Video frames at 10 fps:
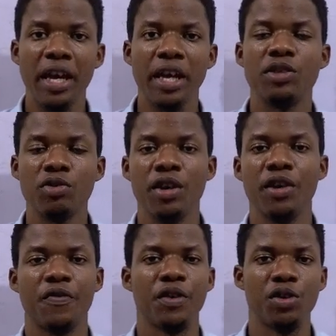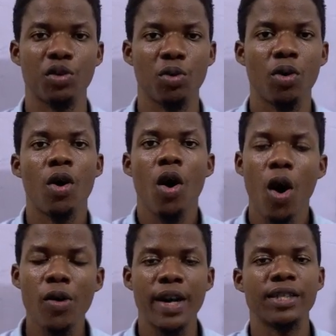in today's video.
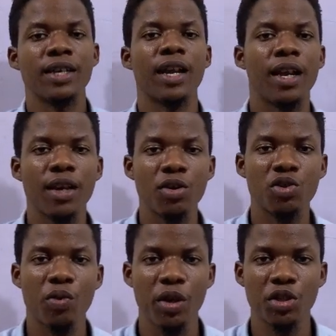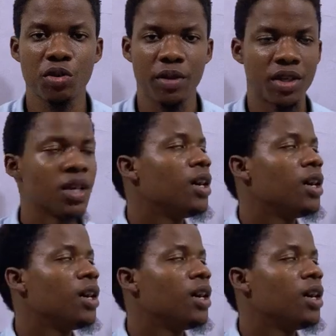Alright, now let us go into it.